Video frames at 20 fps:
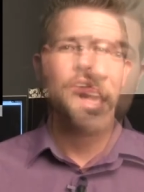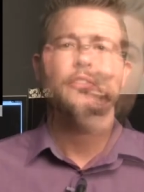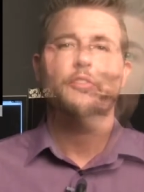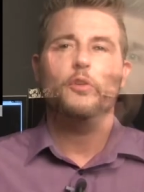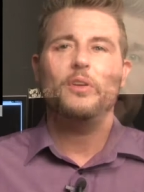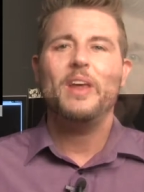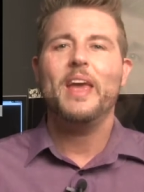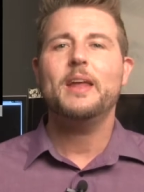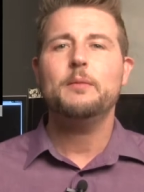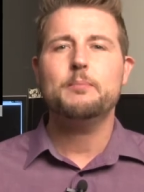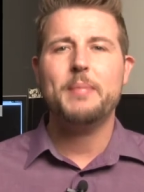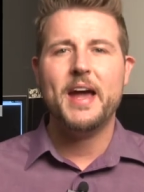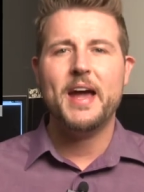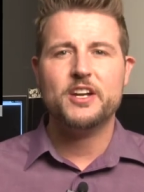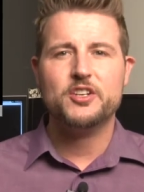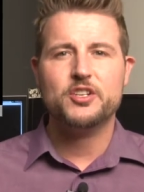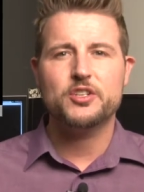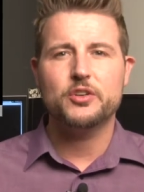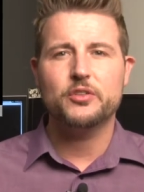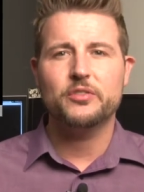So to end
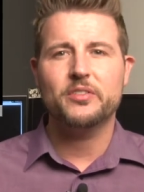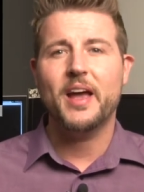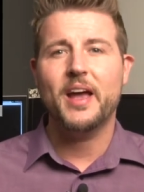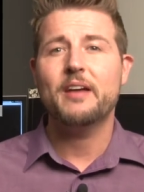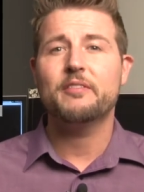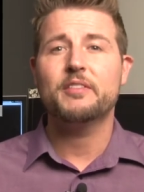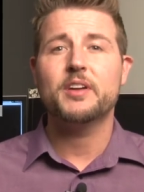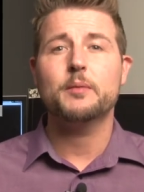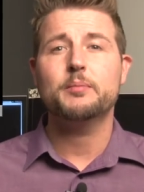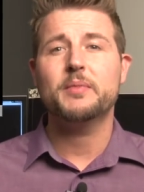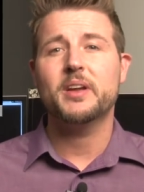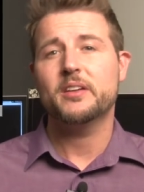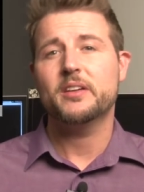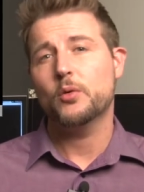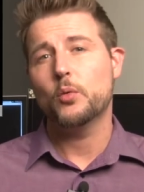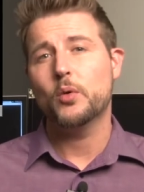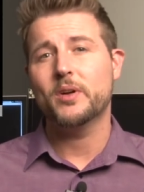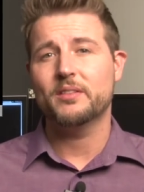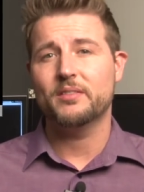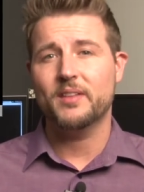patch news, I have an update
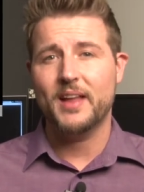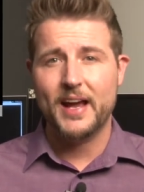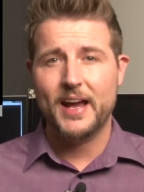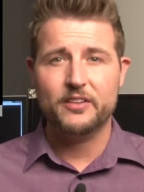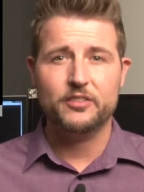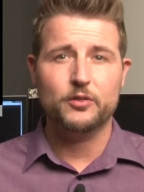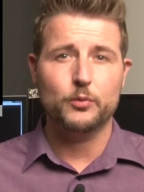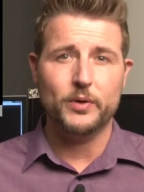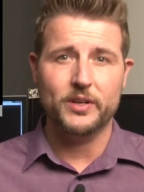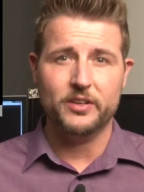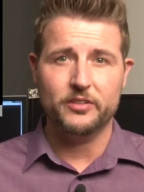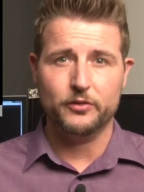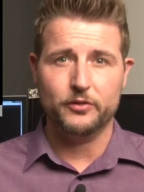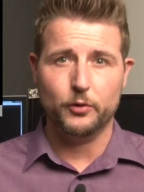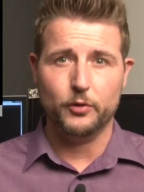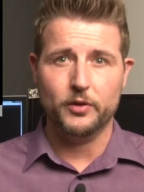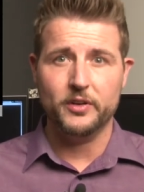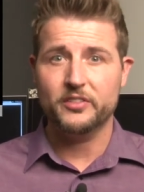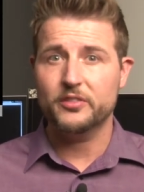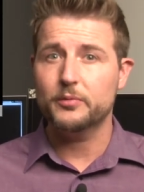to one of last week's
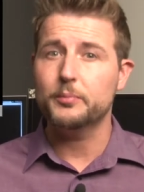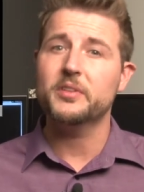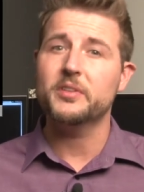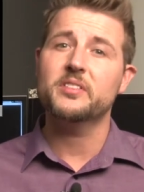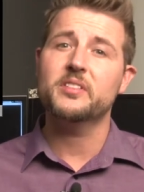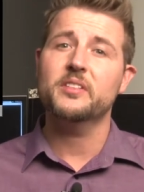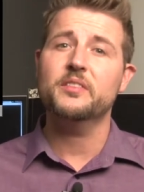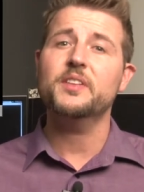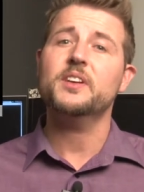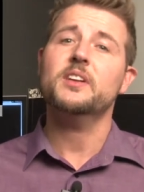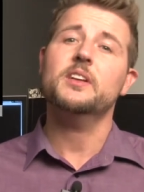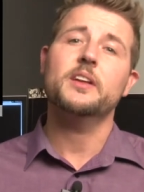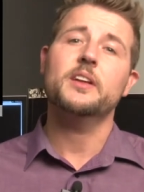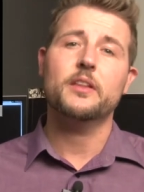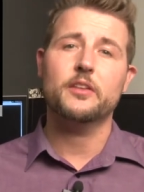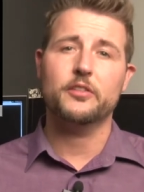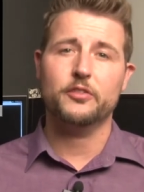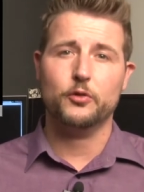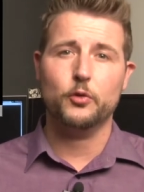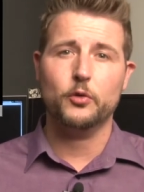stories, specifically
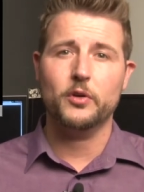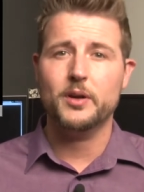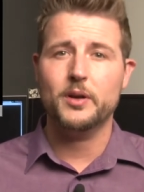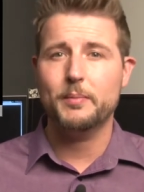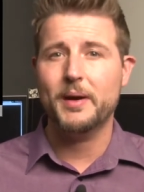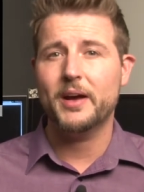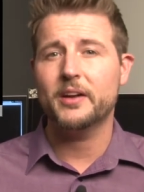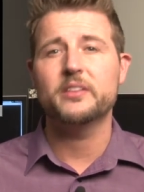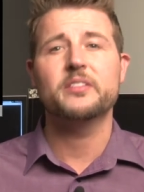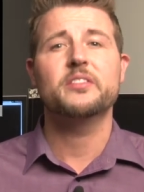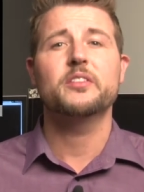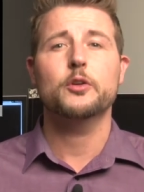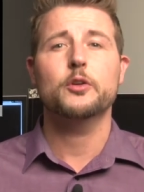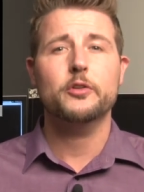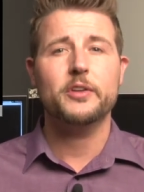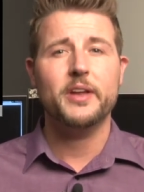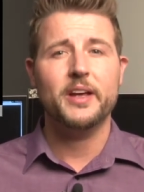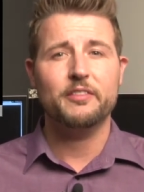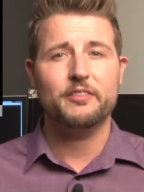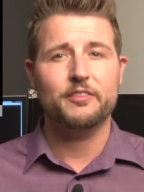the story about a zero-day
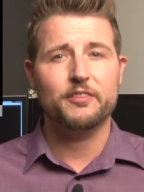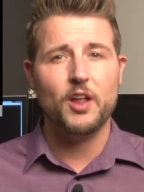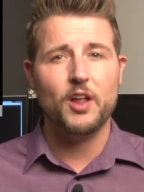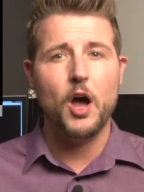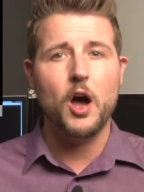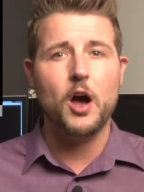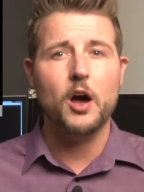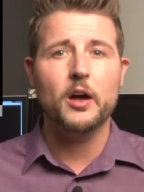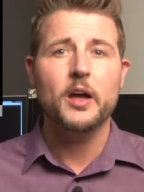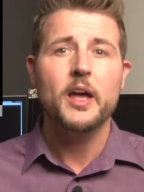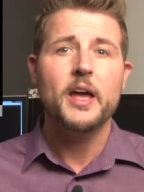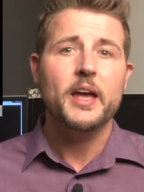flaw